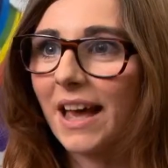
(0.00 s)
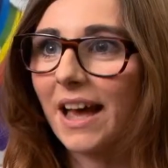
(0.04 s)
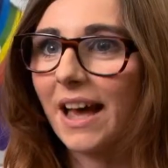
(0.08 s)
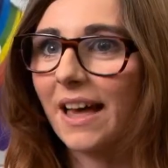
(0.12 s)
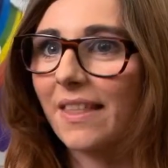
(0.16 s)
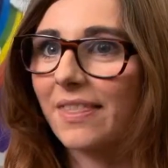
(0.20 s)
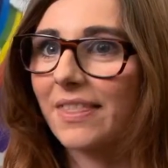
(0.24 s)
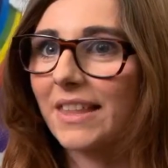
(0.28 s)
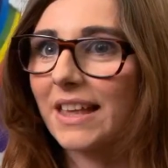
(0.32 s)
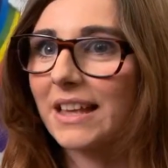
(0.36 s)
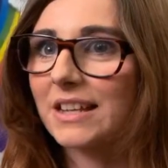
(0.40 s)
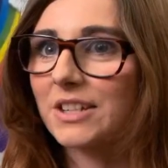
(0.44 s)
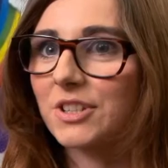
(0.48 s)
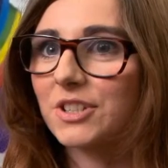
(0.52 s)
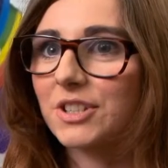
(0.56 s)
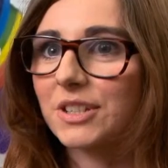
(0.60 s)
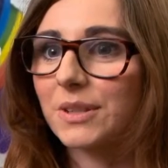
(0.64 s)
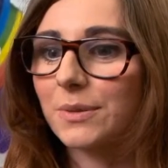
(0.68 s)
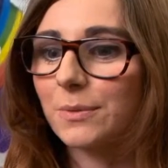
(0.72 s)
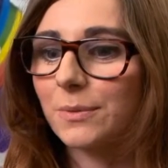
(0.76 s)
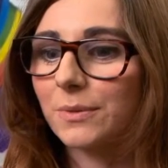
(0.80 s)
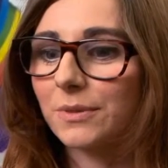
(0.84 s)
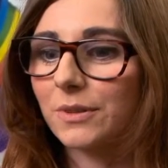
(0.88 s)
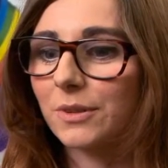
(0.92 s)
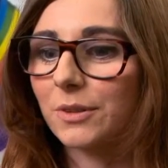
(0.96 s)
and then
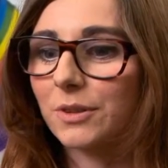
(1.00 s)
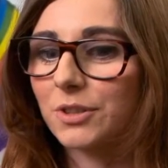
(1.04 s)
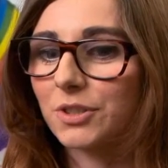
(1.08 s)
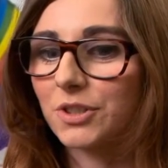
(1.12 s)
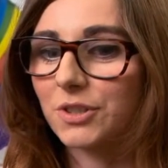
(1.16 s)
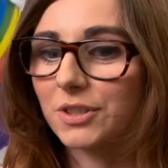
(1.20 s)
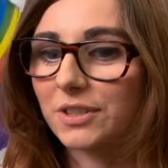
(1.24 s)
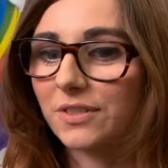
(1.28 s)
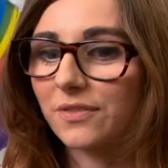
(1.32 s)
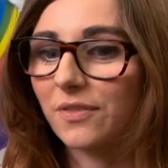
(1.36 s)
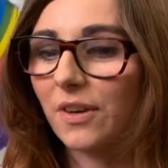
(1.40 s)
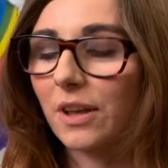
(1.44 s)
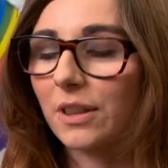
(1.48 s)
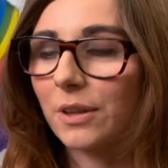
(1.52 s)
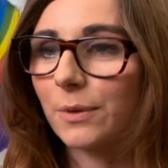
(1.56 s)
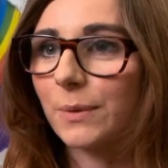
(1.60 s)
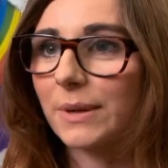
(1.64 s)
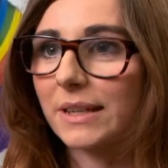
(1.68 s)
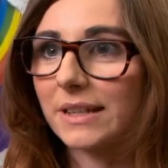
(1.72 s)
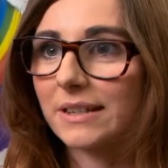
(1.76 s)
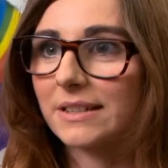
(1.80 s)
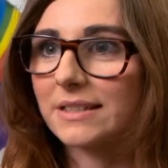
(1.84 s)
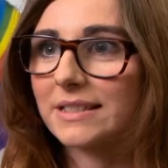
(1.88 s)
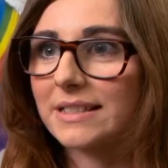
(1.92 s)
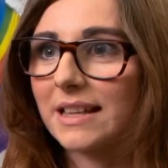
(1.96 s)
she could just follow
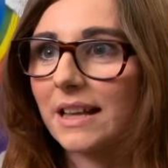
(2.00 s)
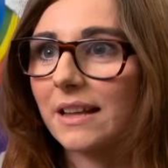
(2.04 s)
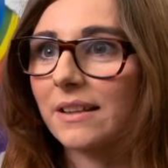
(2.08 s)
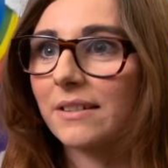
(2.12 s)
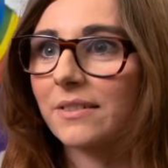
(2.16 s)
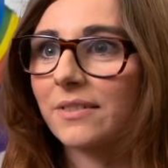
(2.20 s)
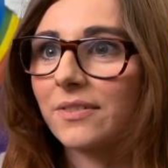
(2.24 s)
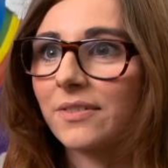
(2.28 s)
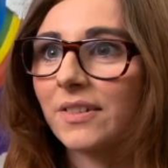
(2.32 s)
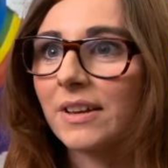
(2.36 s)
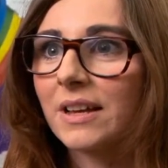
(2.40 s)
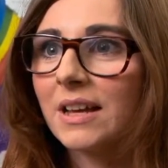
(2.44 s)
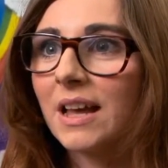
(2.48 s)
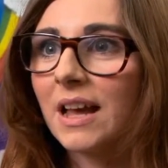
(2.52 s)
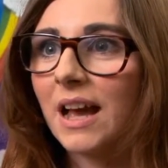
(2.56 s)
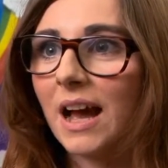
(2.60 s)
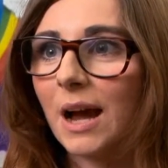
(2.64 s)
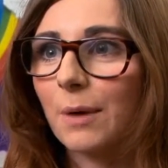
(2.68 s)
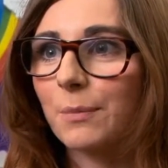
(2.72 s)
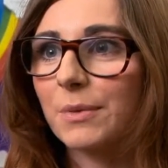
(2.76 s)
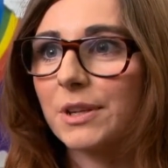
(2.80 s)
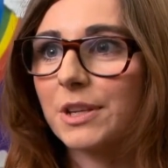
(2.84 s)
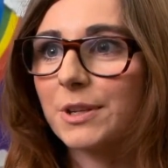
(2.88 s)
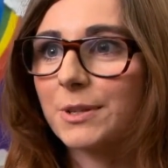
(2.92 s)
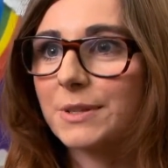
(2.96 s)
it herself.
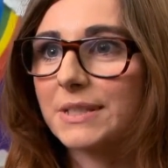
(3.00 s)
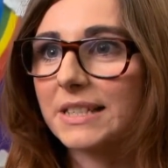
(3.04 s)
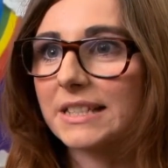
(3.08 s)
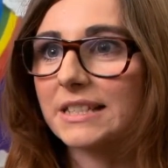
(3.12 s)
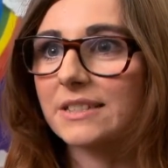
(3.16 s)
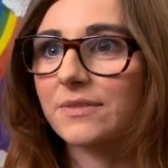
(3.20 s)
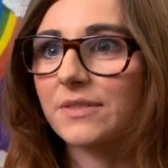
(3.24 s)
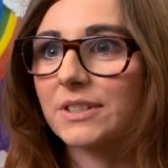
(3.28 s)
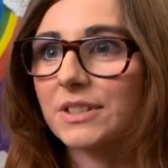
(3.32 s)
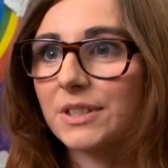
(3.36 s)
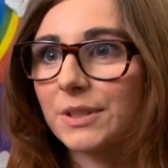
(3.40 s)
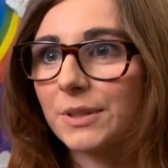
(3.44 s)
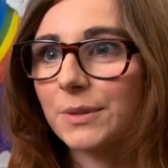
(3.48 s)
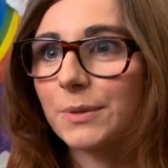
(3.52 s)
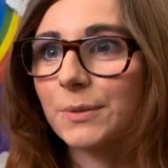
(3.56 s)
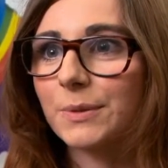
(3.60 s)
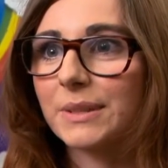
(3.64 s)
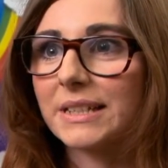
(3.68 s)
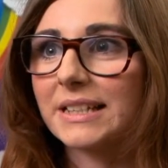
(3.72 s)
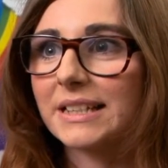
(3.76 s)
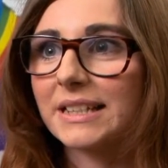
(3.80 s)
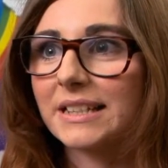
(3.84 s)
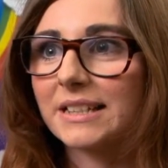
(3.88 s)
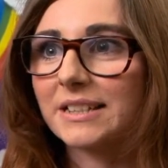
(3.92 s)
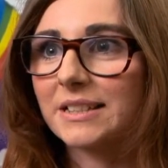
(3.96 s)
And we used this for 2
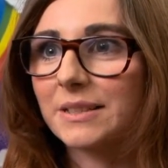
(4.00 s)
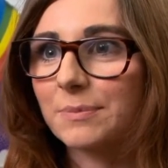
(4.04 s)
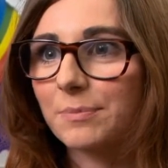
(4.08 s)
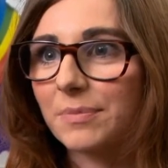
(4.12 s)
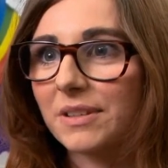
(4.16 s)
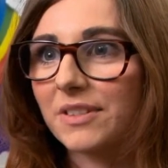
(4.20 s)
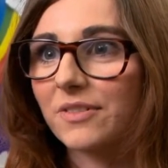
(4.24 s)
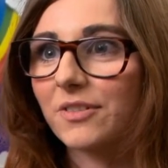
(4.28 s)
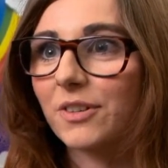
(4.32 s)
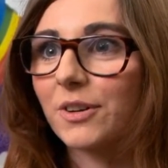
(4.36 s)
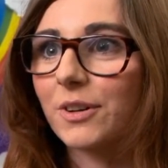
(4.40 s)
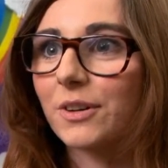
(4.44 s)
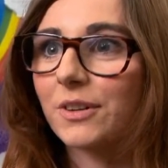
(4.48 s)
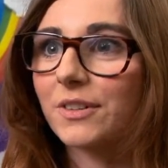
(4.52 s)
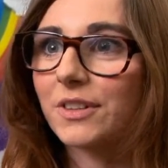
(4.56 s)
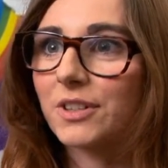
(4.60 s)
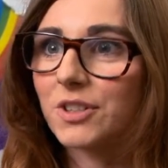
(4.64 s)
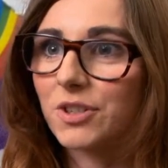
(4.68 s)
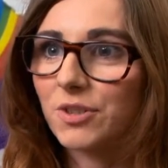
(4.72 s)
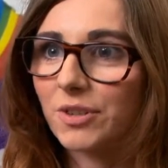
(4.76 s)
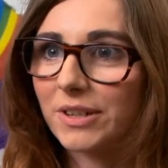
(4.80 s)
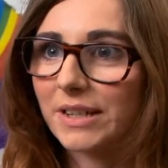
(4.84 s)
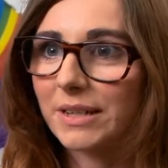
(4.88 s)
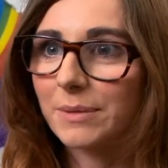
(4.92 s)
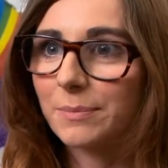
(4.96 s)
weeks before the
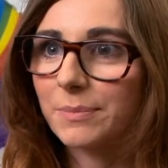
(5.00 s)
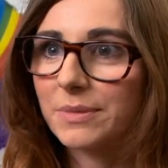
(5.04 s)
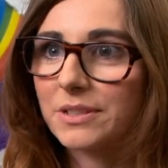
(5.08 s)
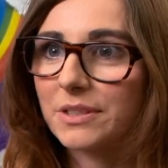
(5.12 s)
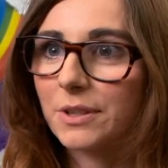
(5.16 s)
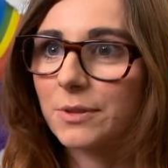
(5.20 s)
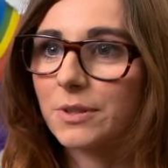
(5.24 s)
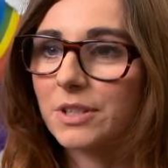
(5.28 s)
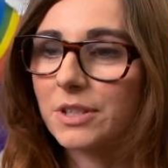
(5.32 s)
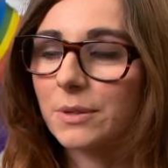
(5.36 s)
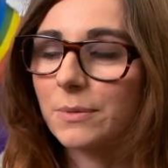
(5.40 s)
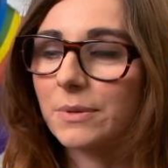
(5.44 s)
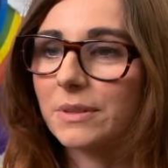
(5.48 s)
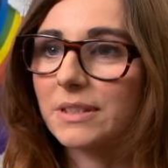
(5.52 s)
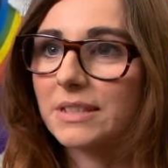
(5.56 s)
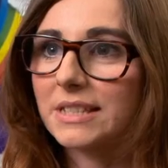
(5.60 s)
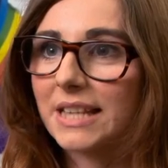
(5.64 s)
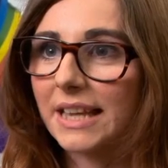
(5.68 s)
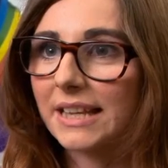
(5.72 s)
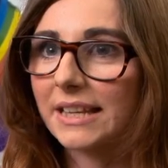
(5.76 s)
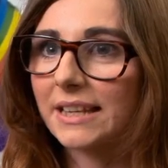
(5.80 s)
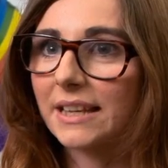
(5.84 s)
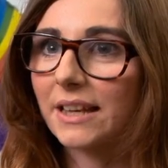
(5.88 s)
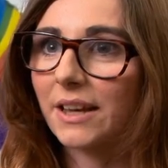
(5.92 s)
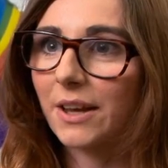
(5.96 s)
trip, so she would
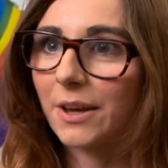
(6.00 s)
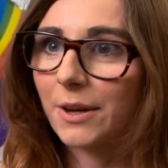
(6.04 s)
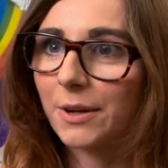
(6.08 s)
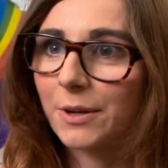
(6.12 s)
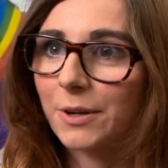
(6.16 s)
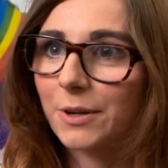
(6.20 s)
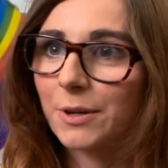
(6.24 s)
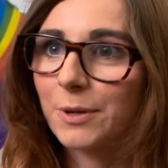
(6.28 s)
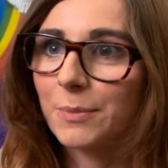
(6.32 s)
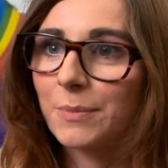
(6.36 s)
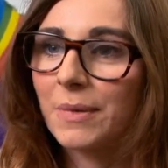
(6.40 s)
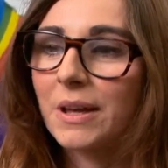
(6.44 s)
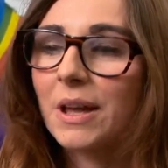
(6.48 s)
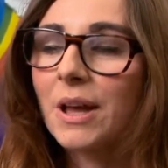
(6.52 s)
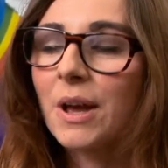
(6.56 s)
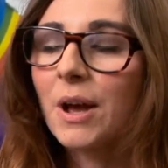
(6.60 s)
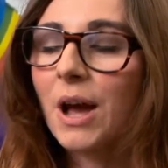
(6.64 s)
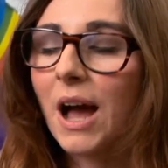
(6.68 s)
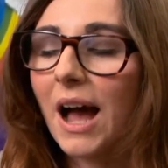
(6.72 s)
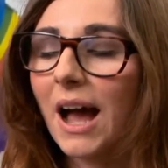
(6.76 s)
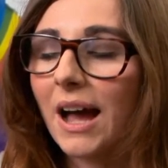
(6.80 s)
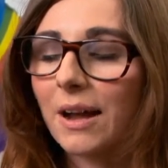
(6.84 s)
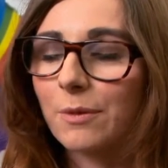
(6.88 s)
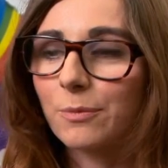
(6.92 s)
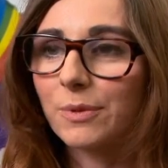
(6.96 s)
take it home
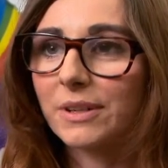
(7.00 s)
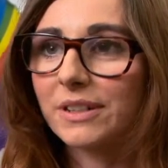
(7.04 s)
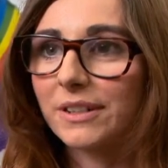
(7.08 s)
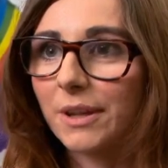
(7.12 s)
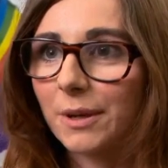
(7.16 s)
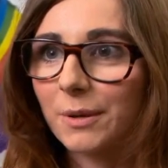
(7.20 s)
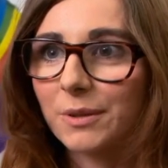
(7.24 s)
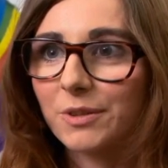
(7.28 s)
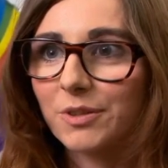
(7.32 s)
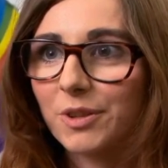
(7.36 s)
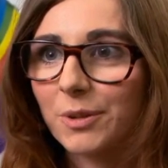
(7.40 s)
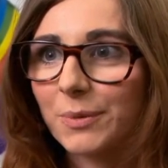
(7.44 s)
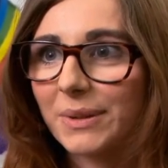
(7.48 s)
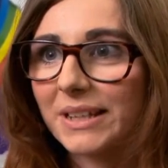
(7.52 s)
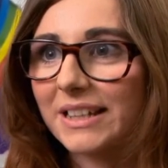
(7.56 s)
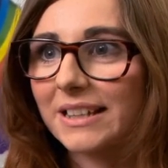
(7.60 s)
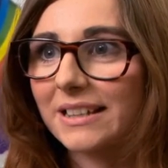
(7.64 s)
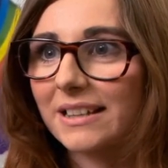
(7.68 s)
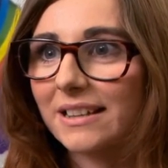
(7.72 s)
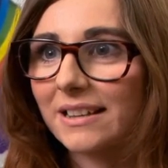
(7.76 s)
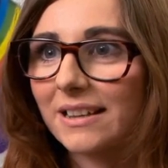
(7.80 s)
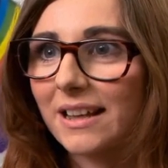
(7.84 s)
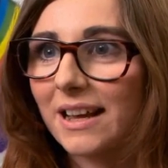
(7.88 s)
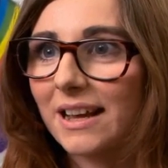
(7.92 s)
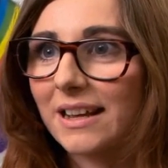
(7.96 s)
and we'd go through it
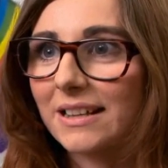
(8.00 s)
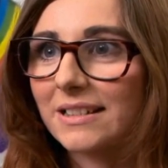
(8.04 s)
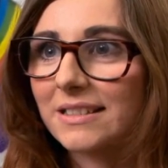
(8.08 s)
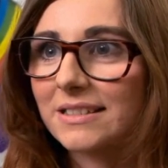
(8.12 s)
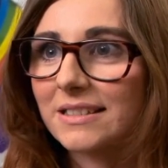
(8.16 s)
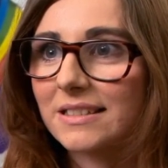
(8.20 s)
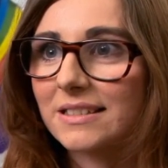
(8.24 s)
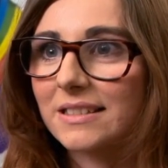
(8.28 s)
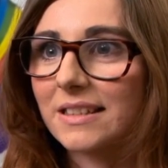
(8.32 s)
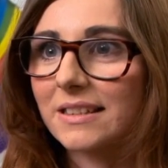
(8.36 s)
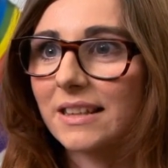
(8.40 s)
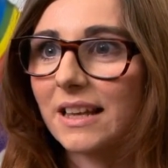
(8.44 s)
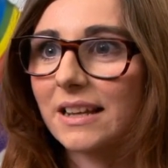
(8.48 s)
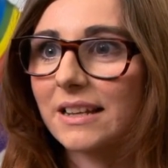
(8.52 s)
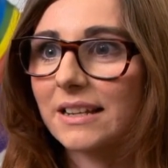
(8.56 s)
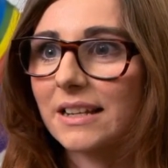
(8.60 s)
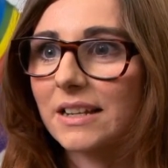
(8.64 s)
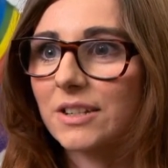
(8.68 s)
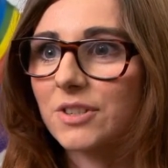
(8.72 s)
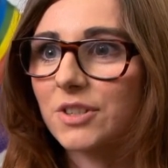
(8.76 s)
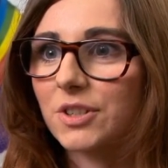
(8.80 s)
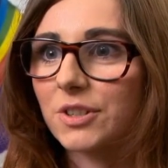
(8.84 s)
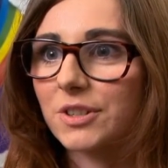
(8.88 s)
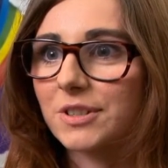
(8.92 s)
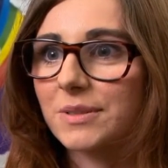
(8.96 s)
in class, so then
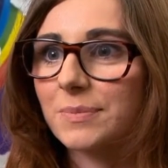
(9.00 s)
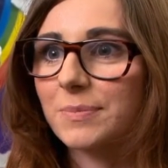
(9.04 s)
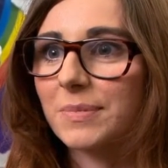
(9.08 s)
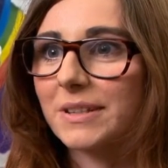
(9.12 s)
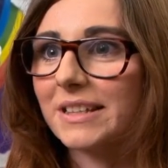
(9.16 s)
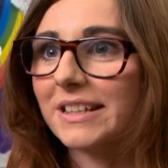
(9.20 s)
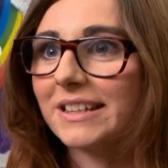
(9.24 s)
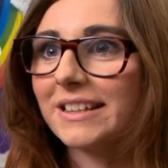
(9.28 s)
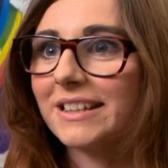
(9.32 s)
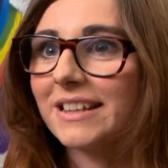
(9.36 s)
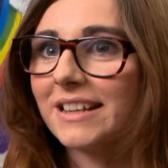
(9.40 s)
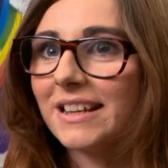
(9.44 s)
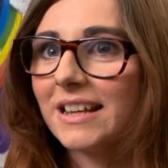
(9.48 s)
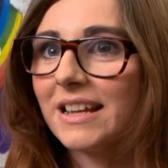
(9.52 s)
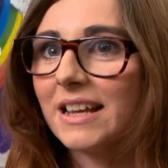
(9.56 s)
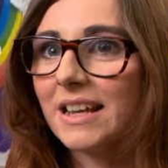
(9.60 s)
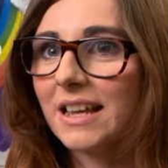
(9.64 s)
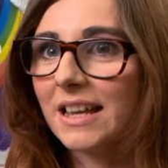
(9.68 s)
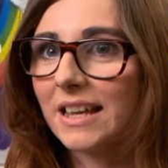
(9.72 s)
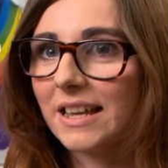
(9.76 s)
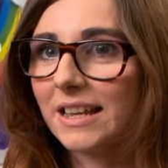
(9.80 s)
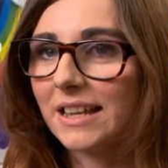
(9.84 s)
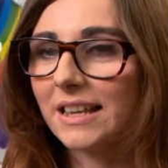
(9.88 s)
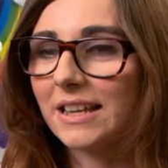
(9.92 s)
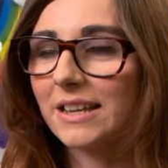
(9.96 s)
it'd just be
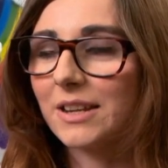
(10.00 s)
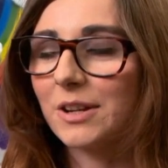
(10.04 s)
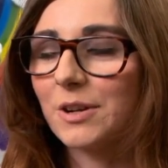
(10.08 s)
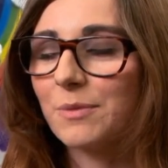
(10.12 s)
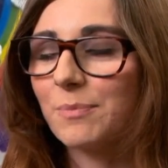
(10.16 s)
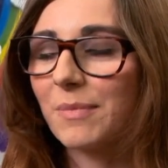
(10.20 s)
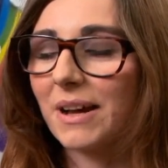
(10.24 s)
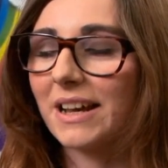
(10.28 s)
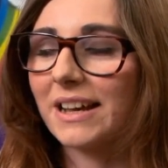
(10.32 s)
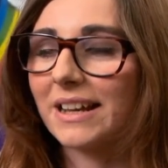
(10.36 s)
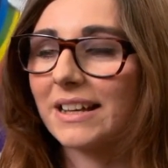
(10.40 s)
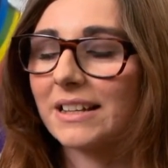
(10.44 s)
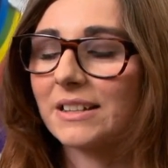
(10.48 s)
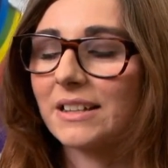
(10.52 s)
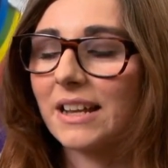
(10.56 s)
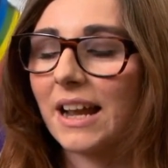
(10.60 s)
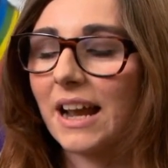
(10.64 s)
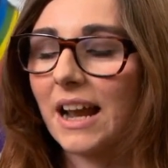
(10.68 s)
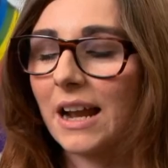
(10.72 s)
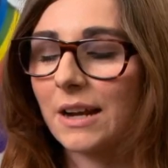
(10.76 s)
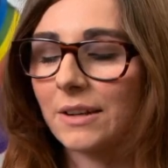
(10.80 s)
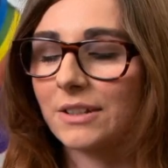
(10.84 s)
in her mind.